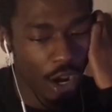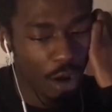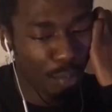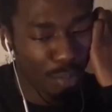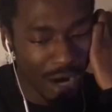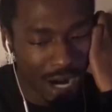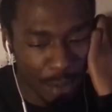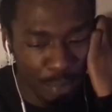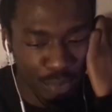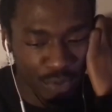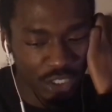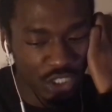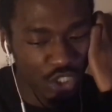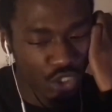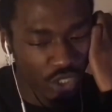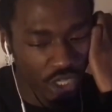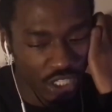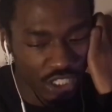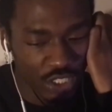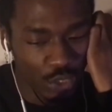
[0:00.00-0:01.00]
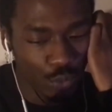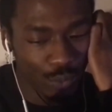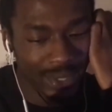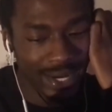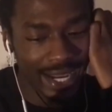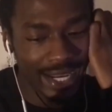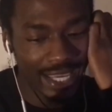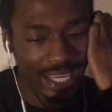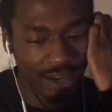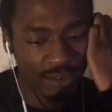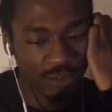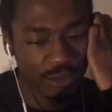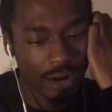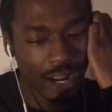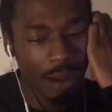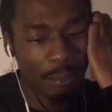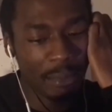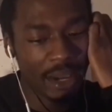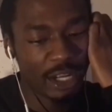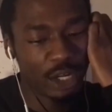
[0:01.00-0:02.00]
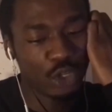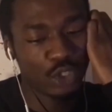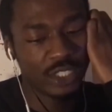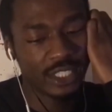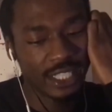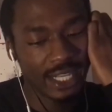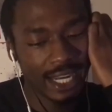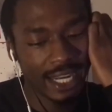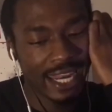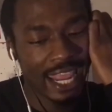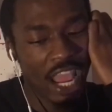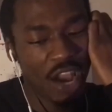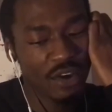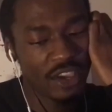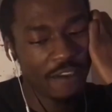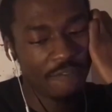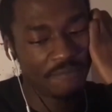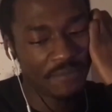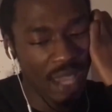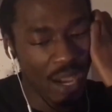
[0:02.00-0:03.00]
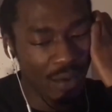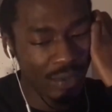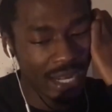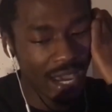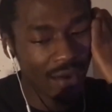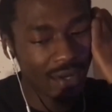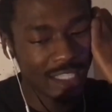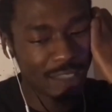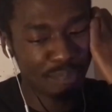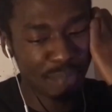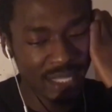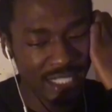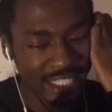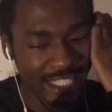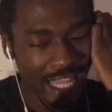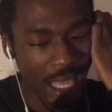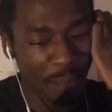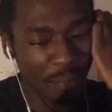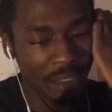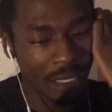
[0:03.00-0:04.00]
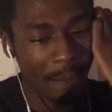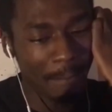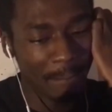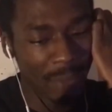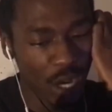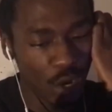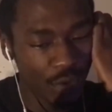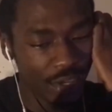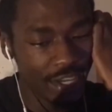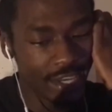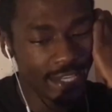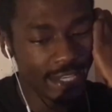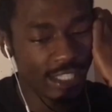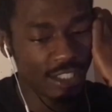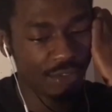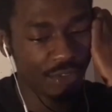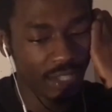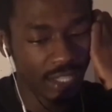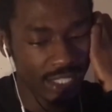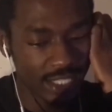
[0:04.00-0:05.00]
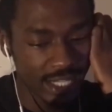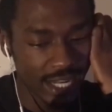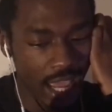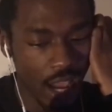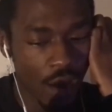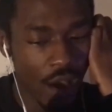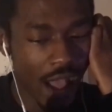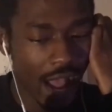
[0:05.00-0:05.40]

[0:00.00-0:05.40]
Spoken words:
Proper instruction, what I give her, I make her sit it down. He found out his bitch slapping the bow, he in his feelings now.